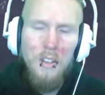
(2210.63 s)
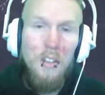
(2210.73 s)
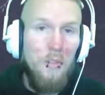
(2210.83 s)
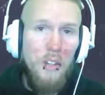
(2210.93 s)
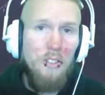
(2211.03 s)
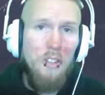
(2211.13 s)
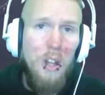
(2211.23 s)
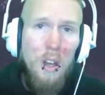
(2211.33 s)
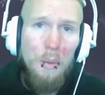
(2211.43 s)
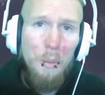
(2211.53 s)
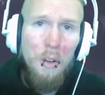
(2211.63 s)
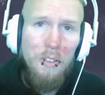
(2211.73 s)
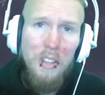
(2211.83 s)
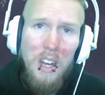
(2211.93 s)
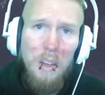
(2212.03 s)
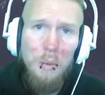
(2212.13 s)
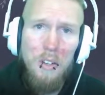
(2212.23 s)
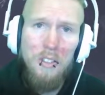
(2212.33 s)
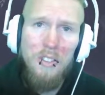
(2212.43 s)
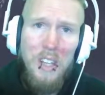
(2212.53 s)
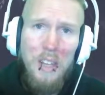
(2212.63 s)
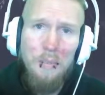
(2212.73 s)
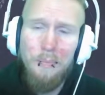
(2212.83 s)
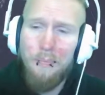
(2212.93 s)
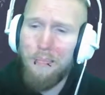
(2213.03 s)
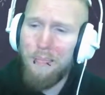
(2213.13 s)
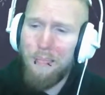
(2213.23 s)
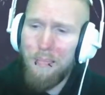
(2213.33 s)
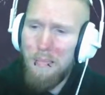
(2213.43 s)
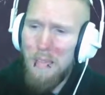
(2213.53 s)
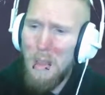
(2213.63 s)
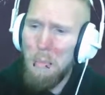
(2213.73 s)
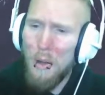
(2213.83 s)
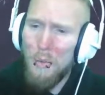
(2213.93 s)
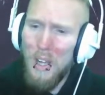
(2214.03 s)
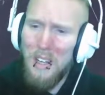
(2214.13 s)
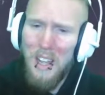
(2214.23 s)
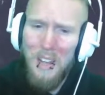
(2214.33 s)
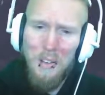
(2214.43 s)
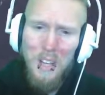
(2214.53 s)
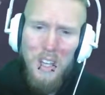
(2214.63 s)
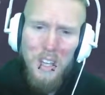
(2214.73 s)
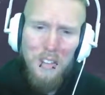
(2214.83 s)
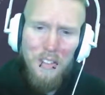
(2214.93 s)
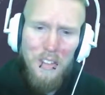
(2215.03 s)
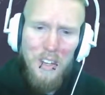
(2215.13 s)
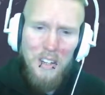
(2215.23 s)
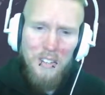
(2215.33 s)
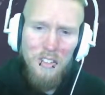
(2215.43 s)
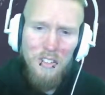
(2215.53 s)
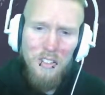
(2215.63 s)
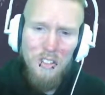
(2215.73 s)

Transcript: there's a lot of words that I want to say, but right now there's